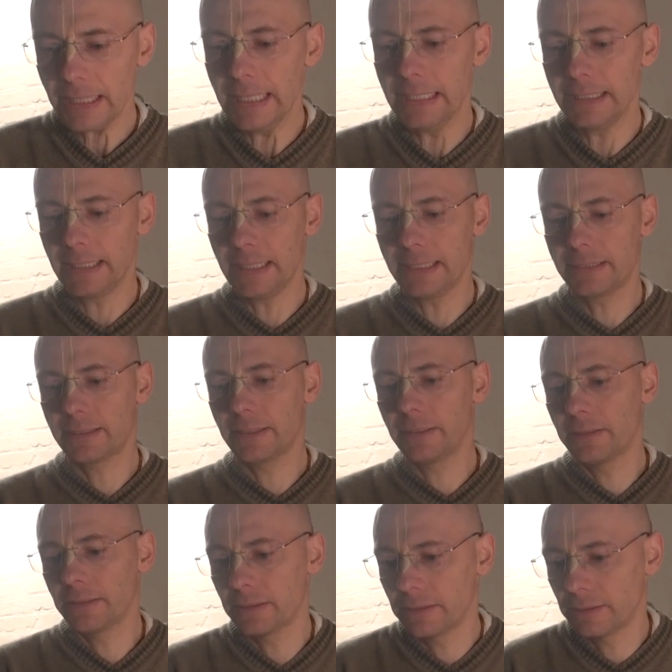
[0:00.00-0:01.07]
and that's
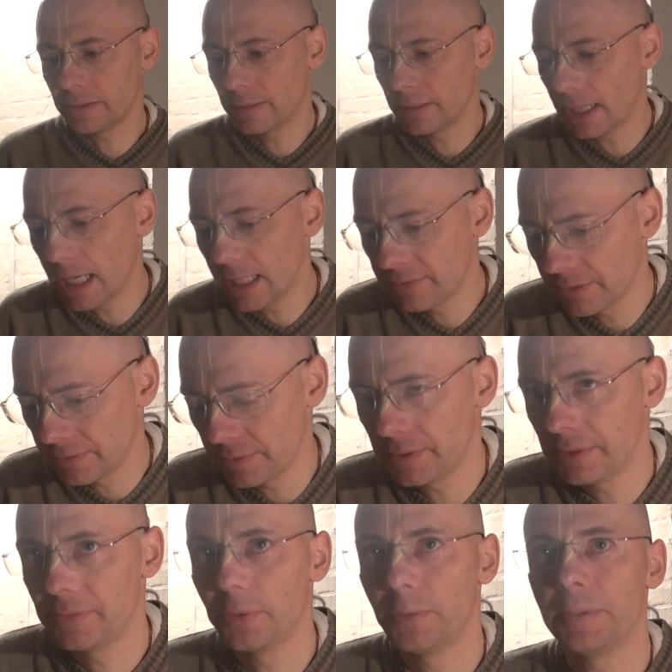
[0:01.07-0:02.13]
the life of the
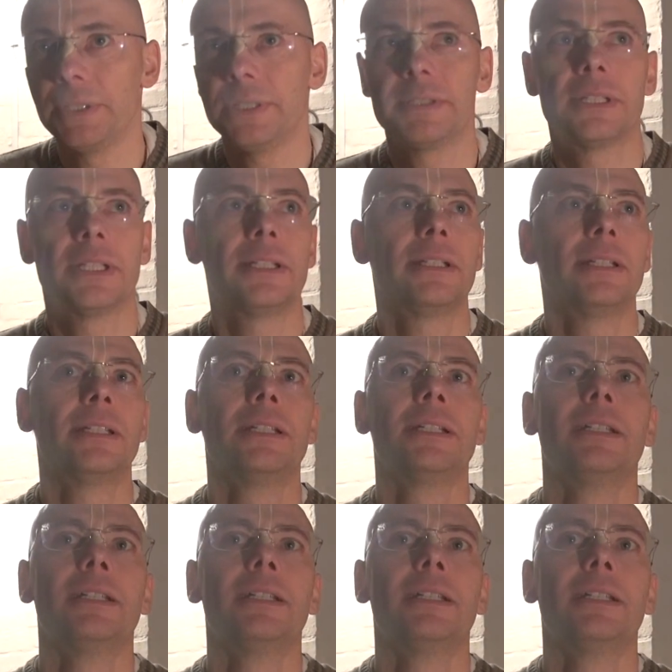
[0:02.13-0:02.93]
devotees. They